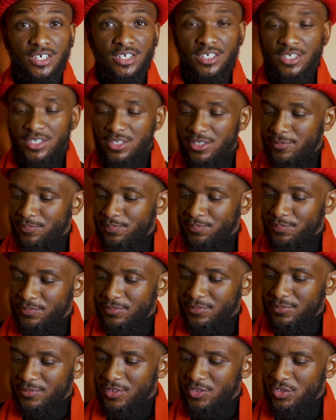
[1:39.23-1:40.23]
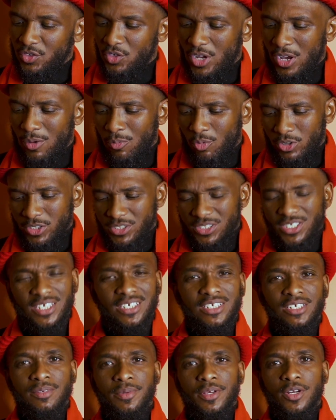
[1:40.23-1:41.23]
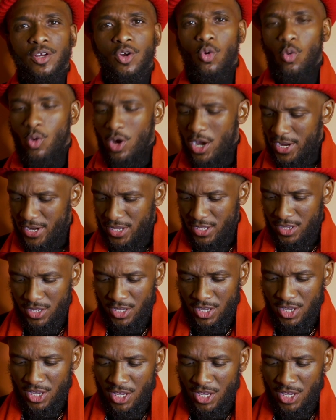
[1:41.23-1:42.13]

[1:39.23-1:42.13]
Uh, you know, I want to say a little bit aquatic,